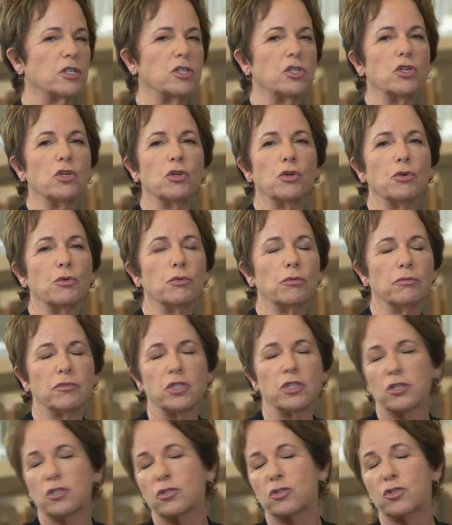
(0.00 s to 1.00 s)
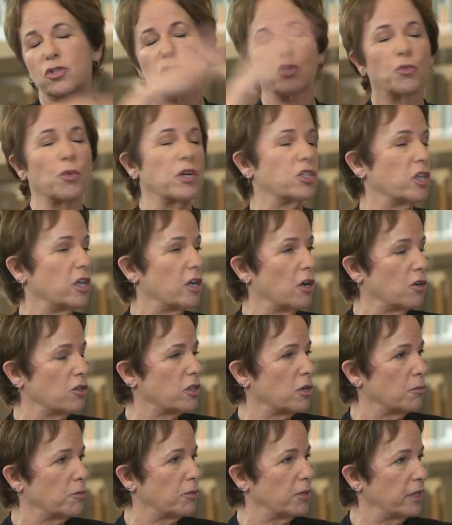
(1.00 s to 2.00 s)
and you just switch
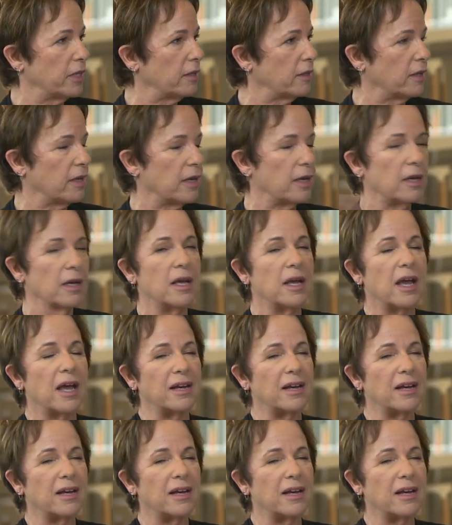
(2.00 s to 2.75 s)
gears completely